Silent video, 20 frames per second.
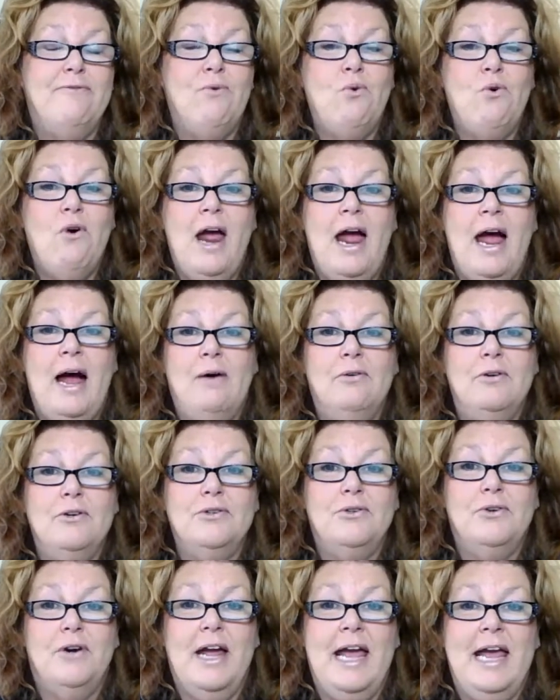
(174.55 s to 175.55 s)
4
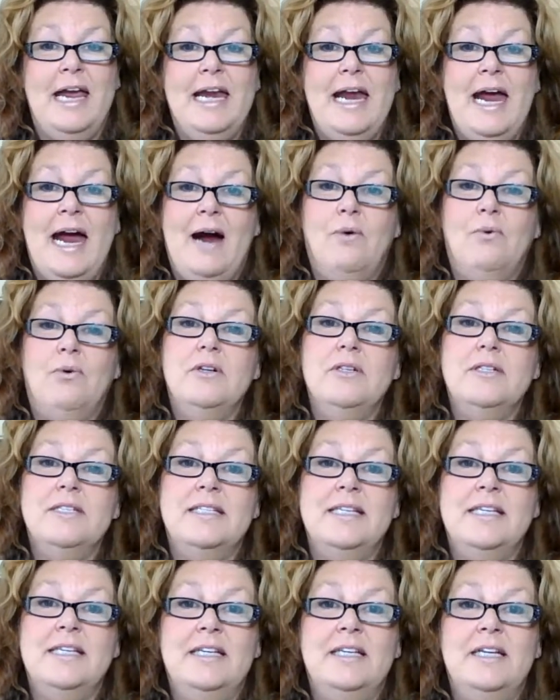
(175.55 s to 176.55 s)
hours or 8 hours,
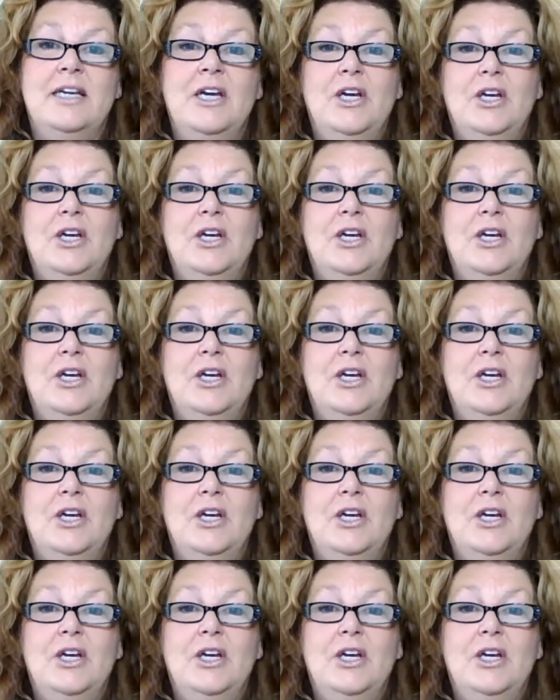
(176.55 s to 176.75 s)
then